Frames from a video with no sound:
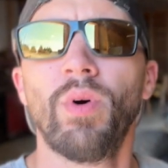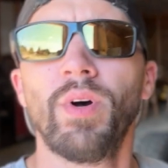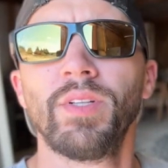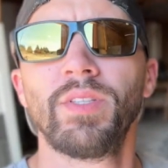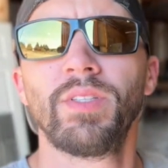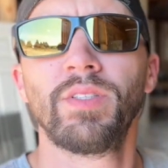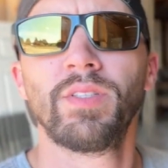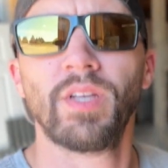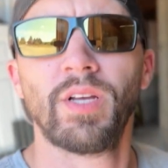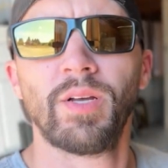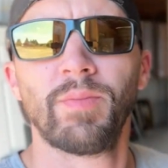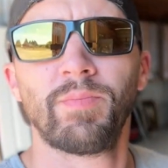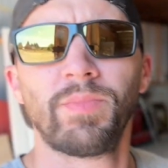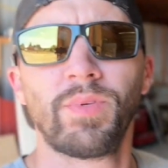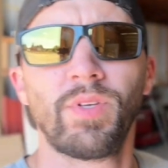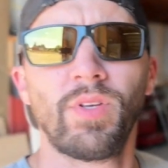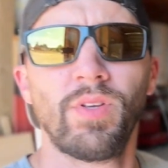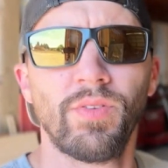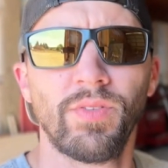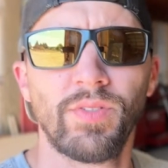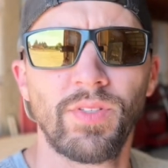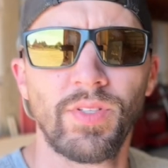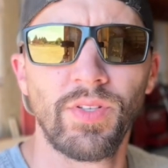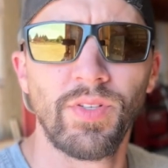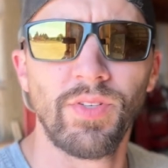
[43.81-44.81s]
What's up,
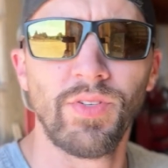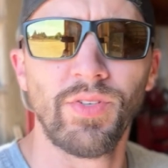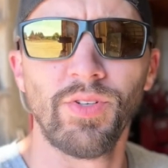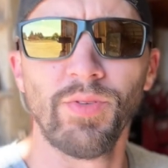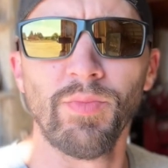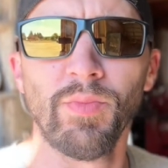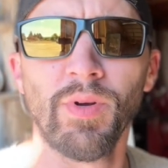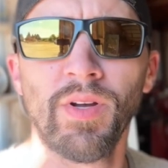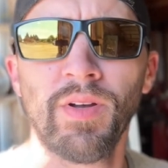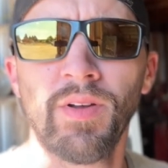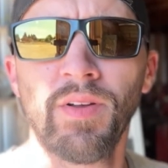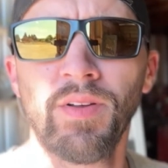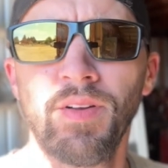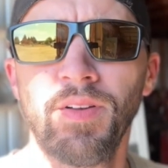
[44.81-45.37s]
YouTube?